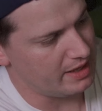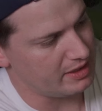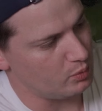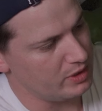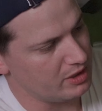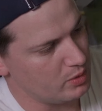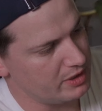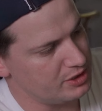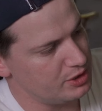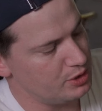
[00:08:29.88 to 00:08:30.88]
And then we are
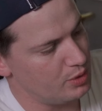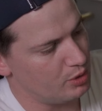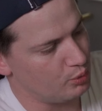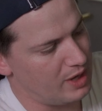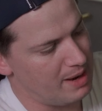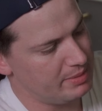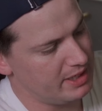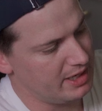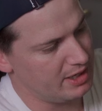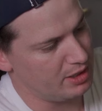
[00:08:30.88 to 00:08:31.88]
going to wrap
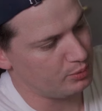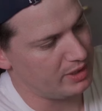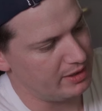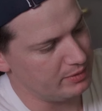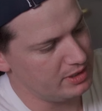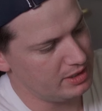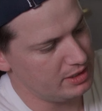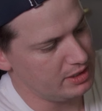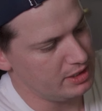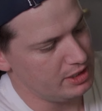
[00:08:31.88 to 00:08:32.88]
it around
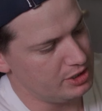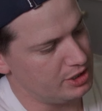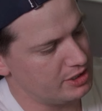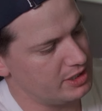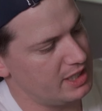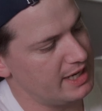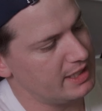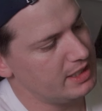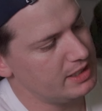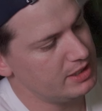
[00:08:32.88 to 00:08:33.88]
just like
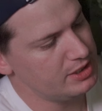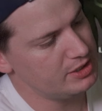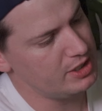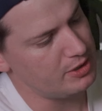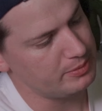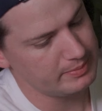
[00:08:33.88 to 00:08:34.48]
so.